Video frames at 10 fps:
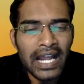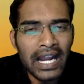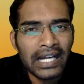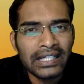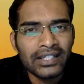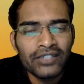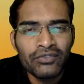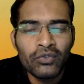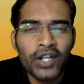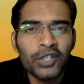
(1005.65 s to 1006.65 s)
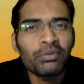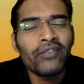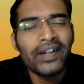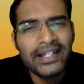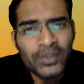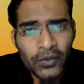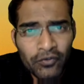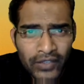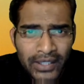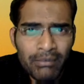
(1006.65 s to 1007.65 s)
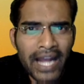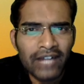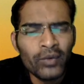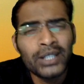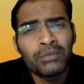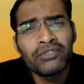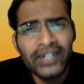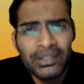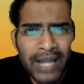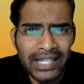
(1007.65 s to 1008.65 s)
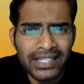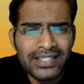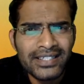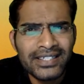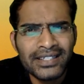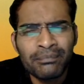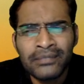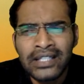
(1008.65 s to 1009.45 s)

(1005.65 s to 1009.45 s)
And if you want to provide any sort of feedback, valuable feedback, is it